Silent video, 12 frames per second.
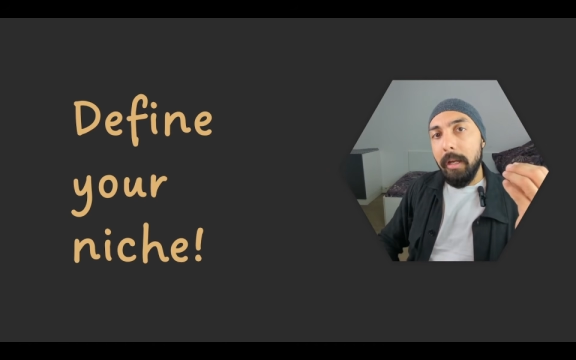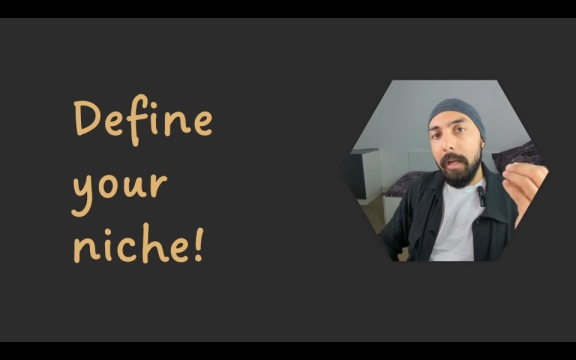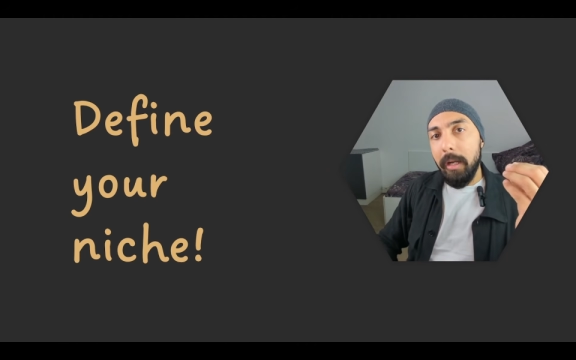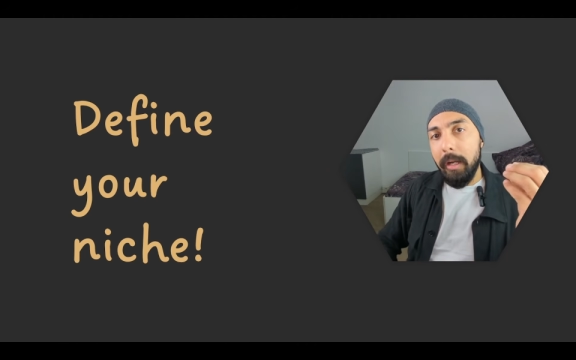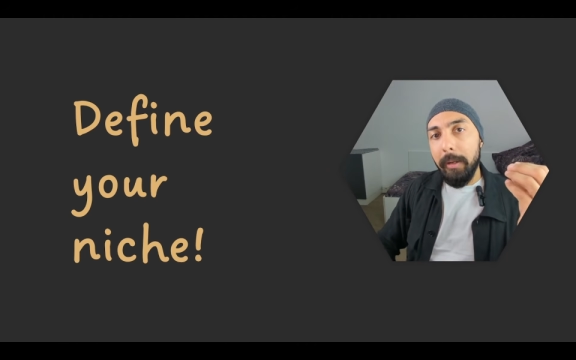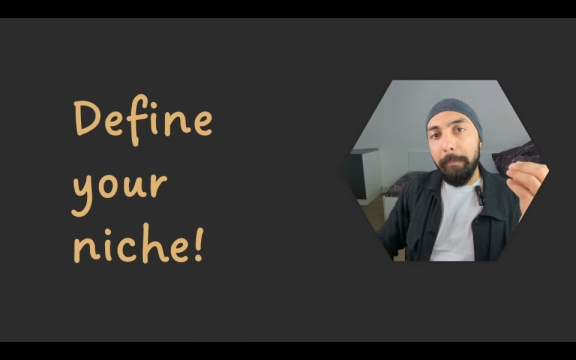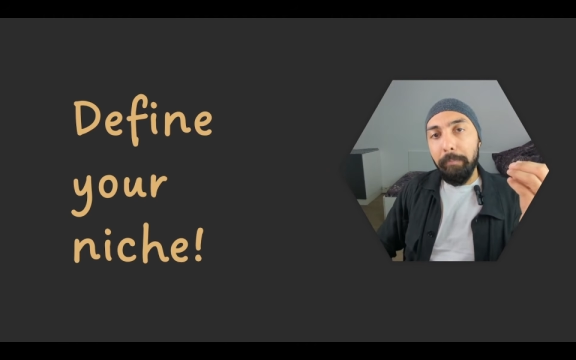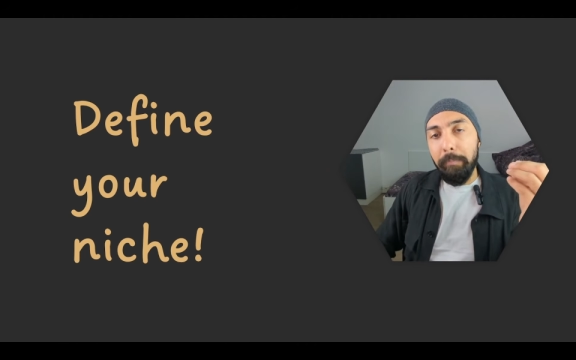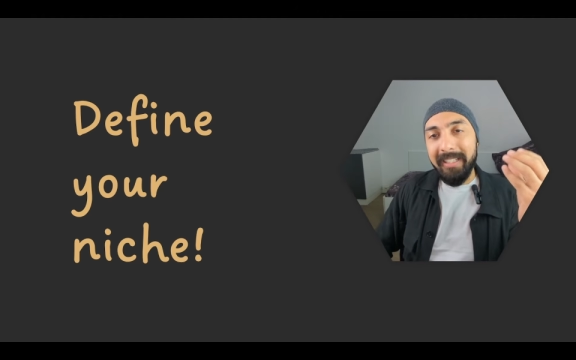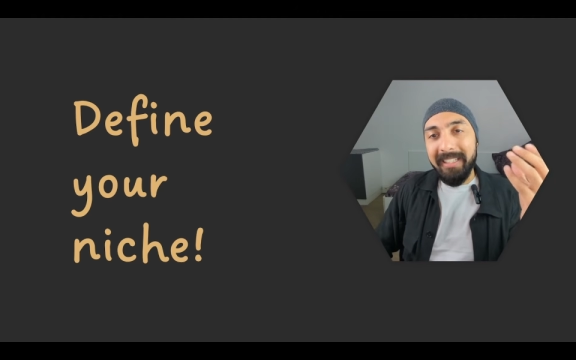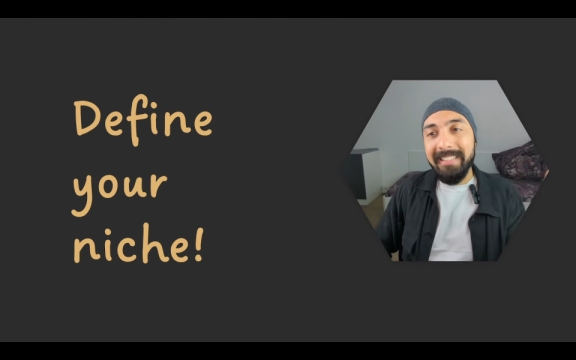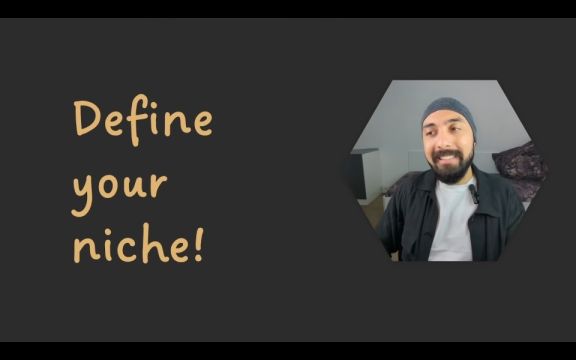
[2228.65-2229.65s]

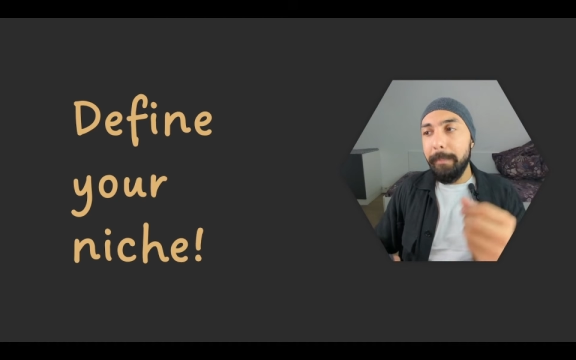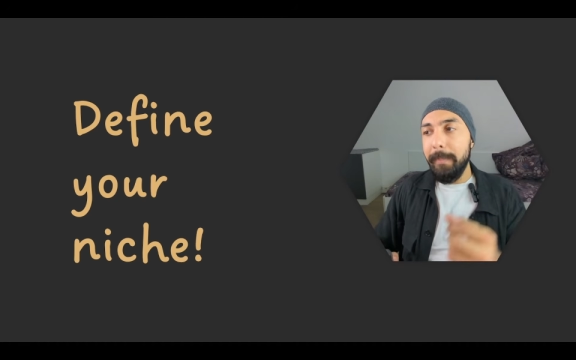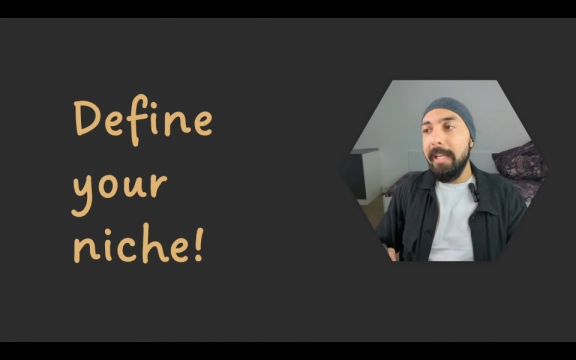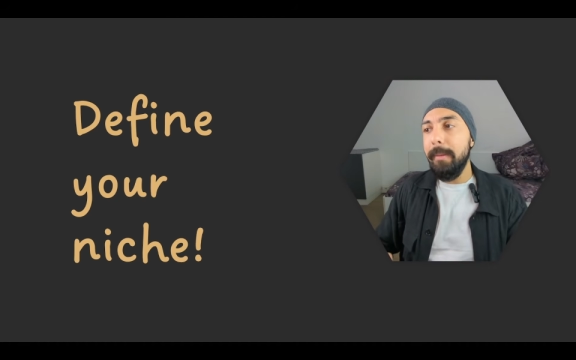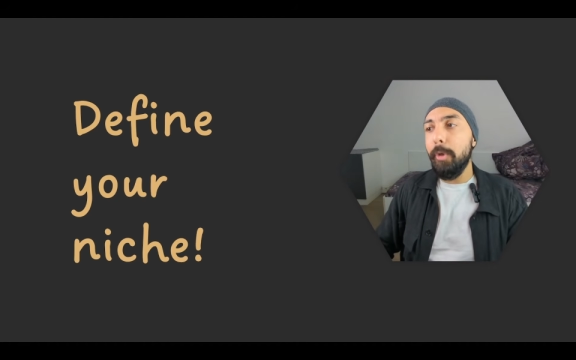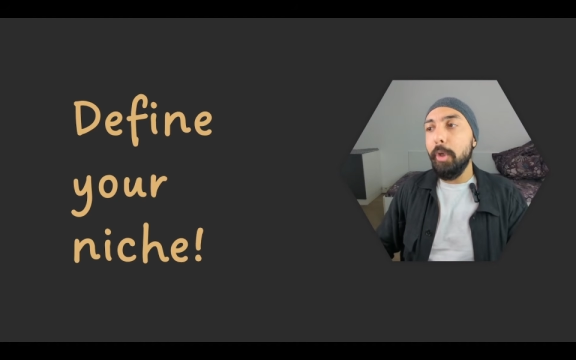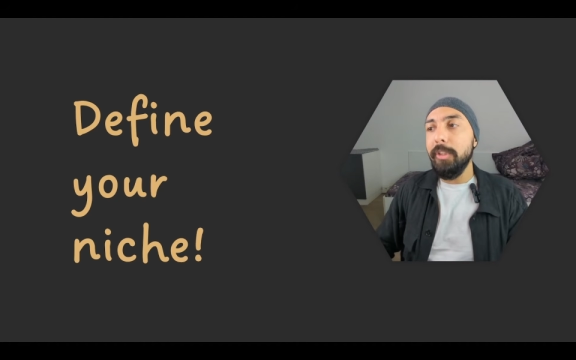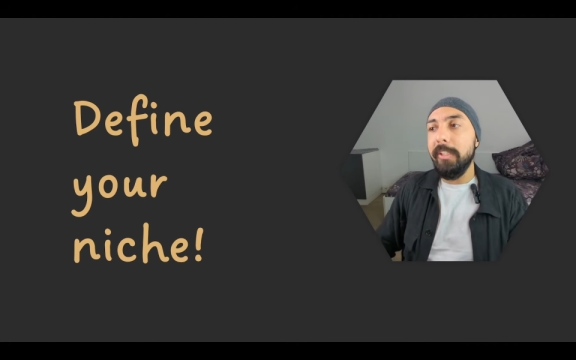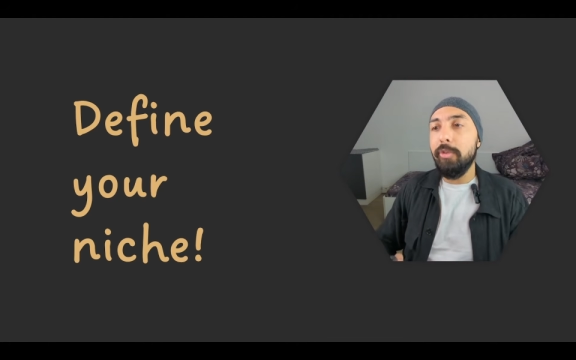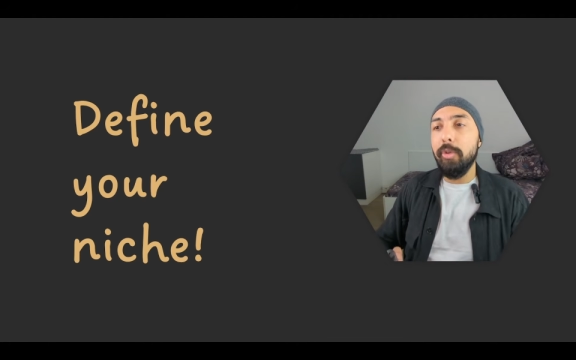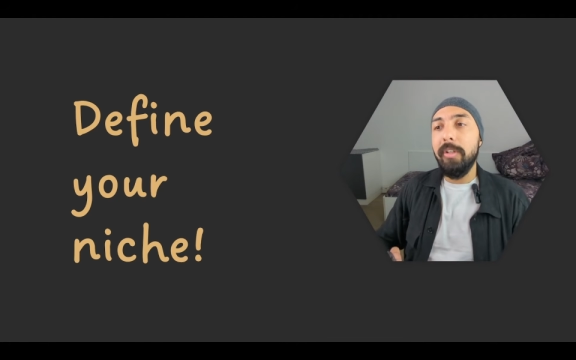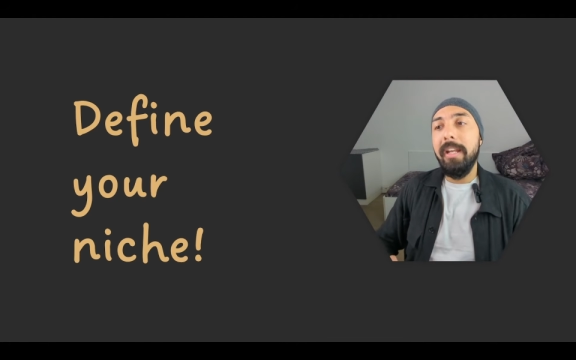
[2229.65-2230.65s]
But these are mini
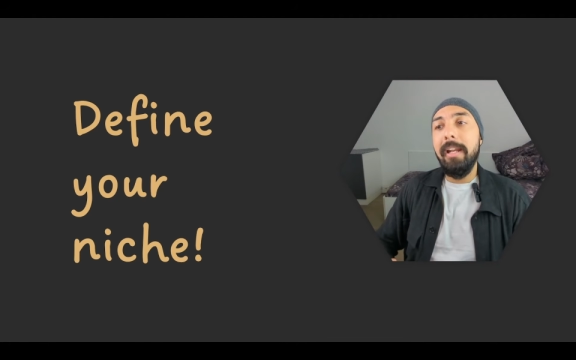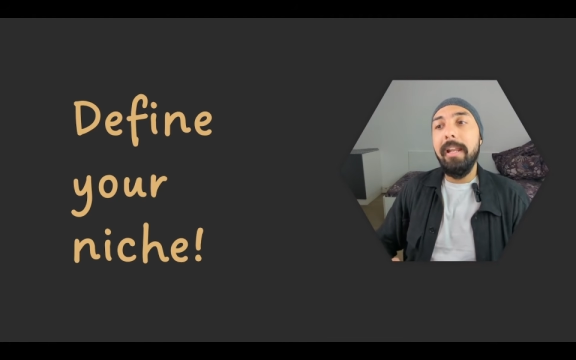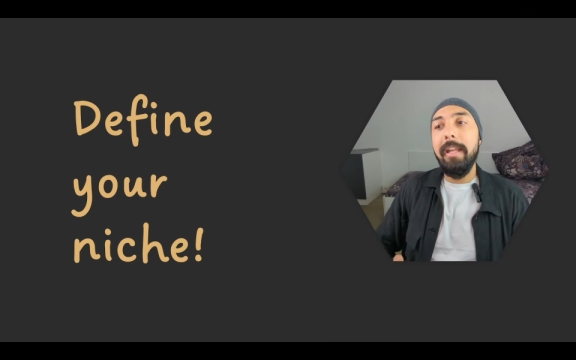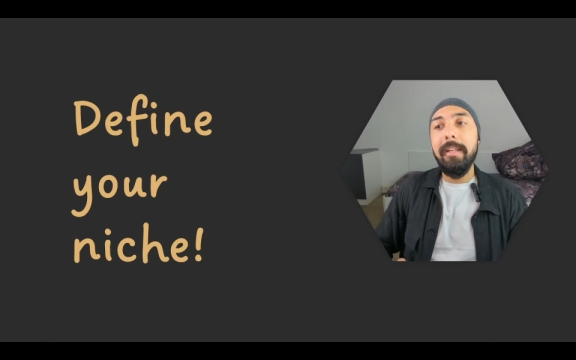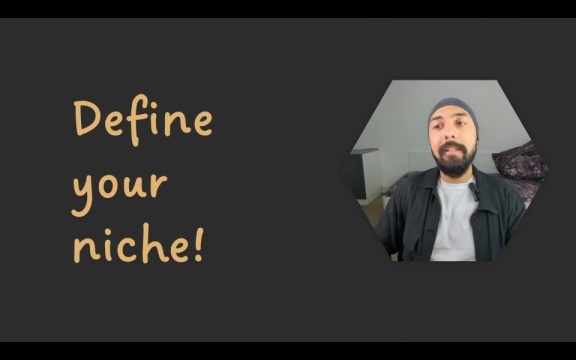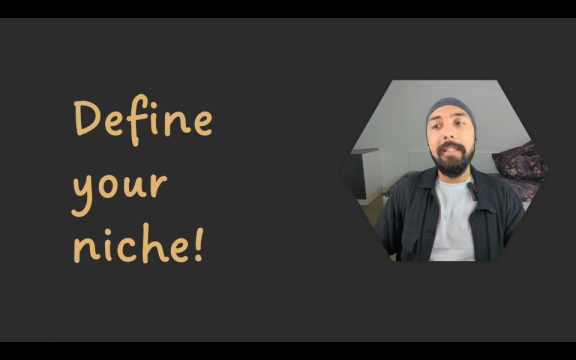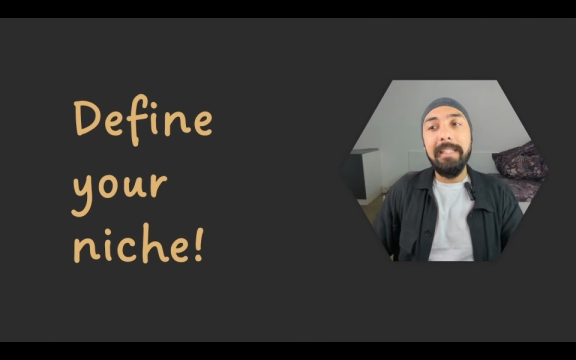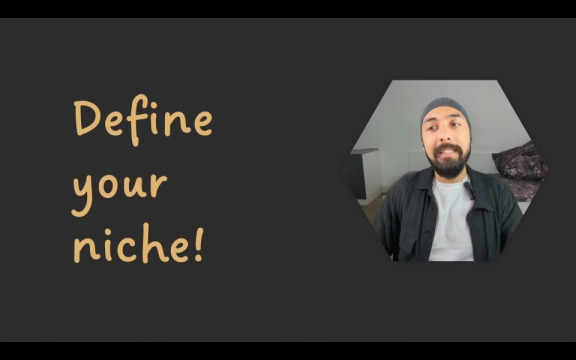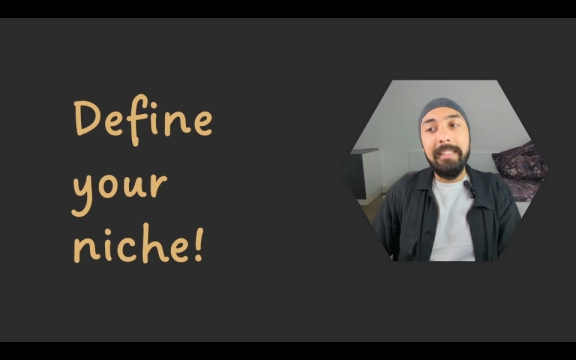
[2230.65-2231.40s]
projects to really